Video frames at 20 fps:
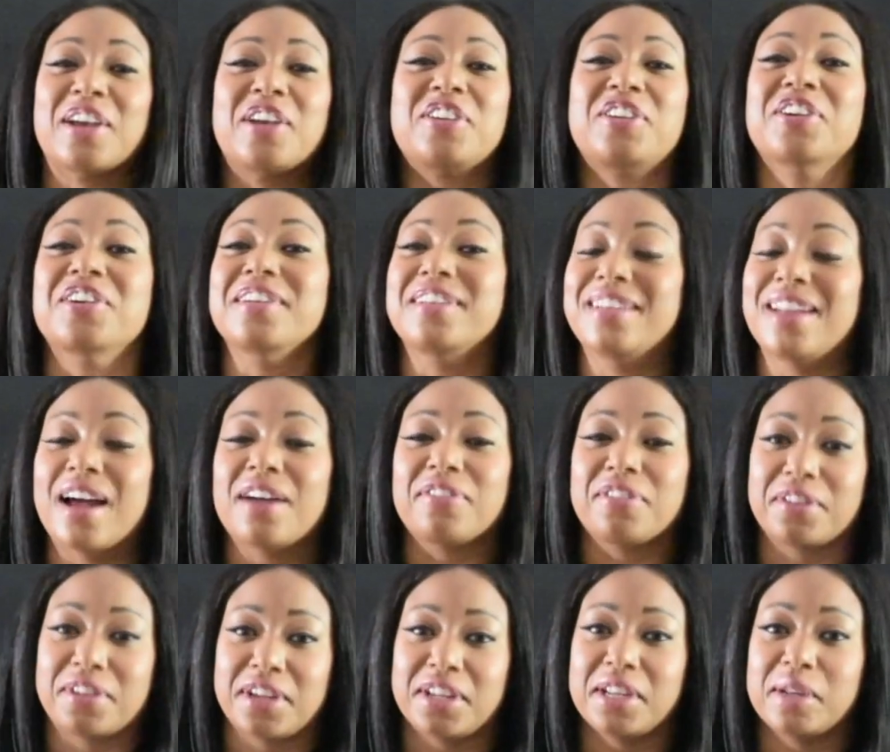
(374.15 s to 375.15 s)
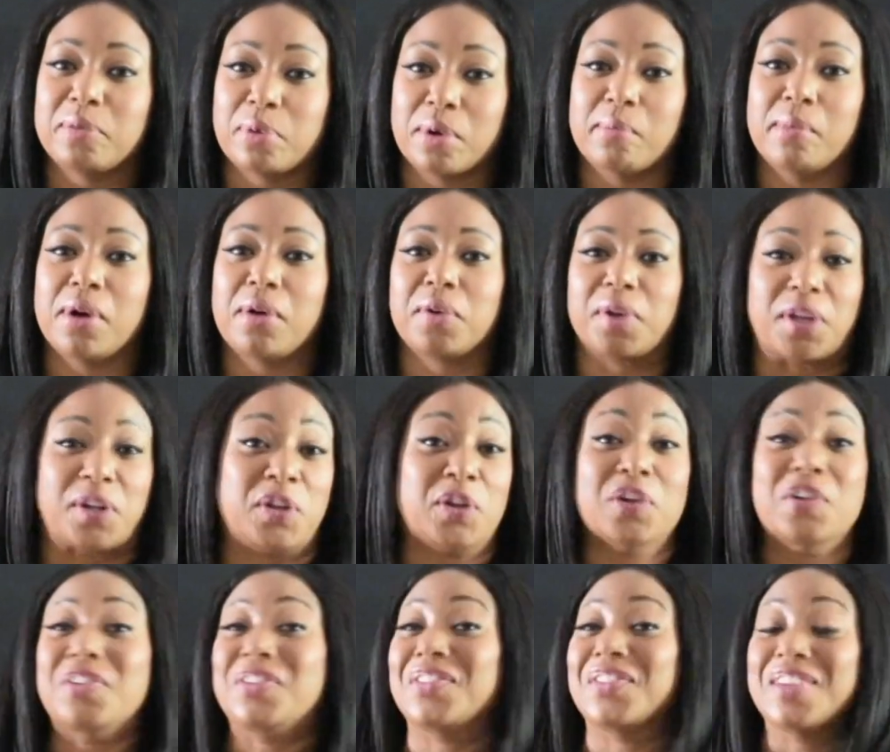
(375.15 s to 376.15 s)
you're never getting promoted
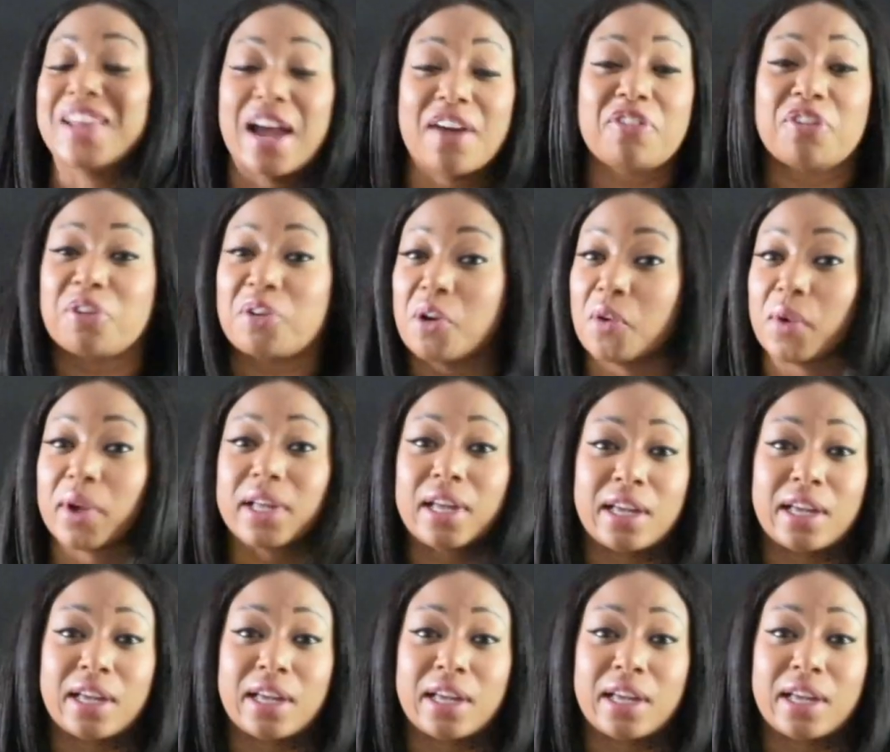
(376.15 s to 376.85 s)
you're never going